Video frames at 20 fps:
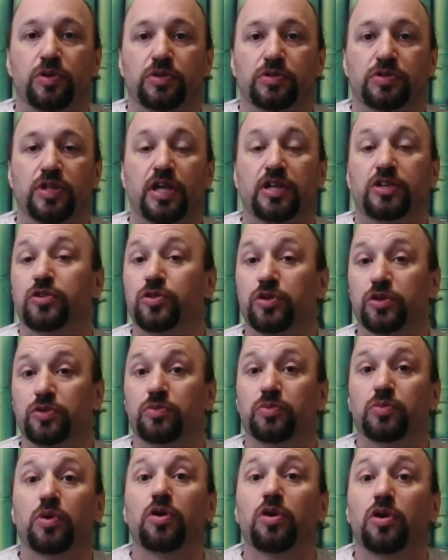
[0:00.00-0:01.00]
that you could
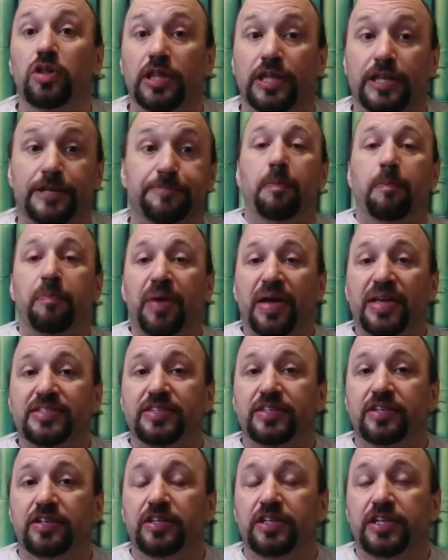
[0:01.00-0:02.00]
enroll in.
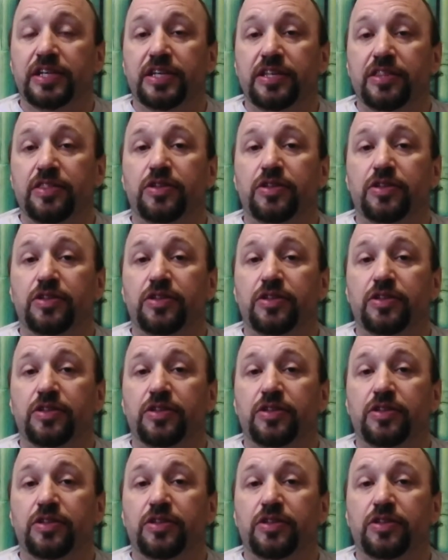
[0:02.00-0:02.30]
Basically,